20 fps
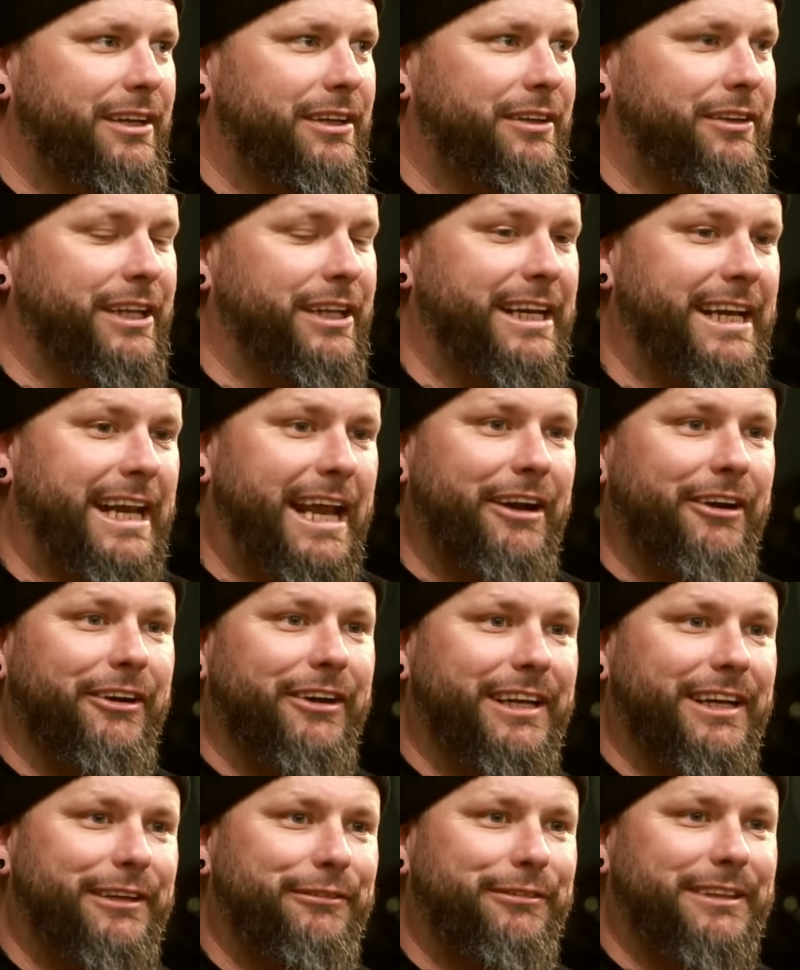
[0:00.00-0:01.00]
I can tell
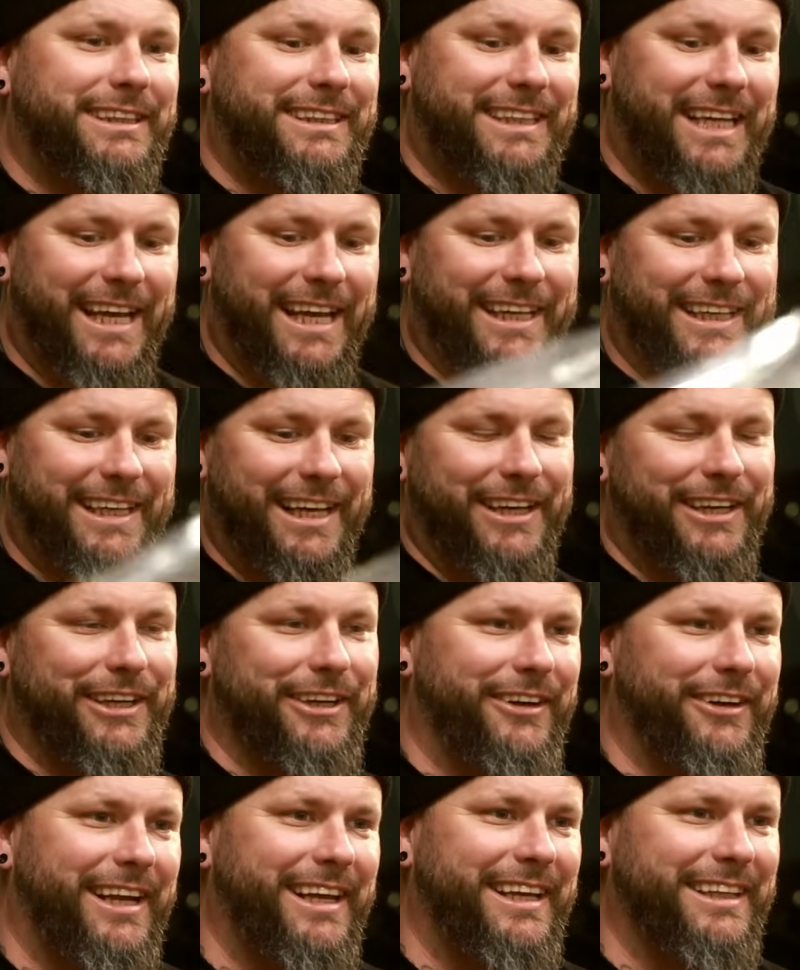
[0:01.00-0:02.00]
you
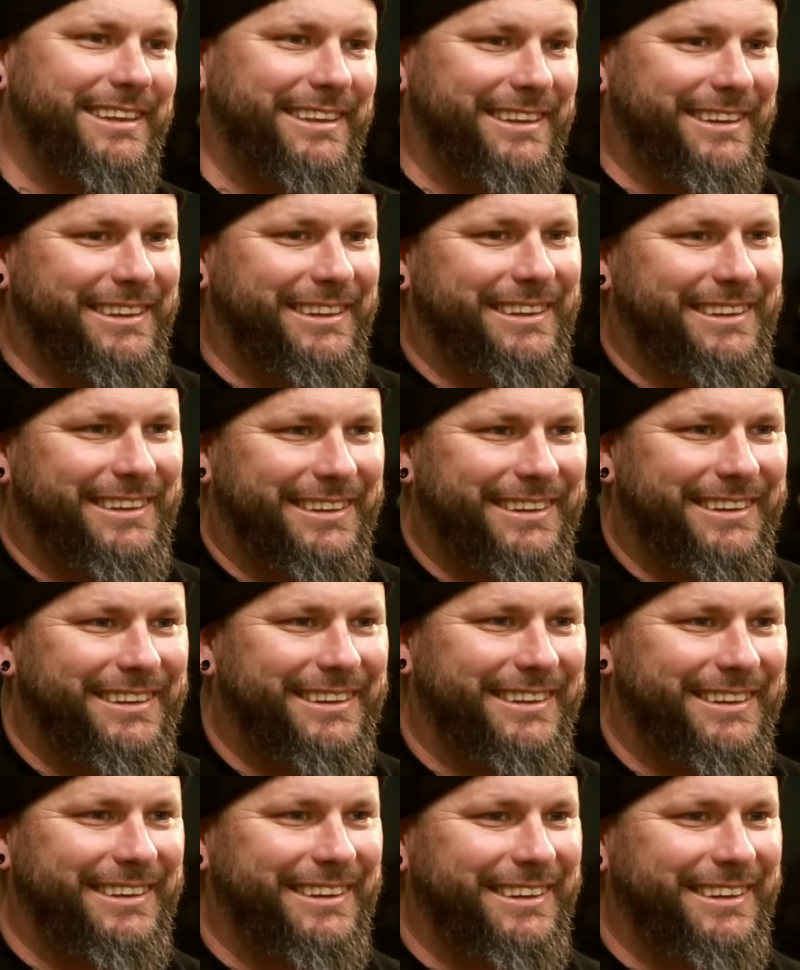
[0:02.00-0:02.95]
about Josh.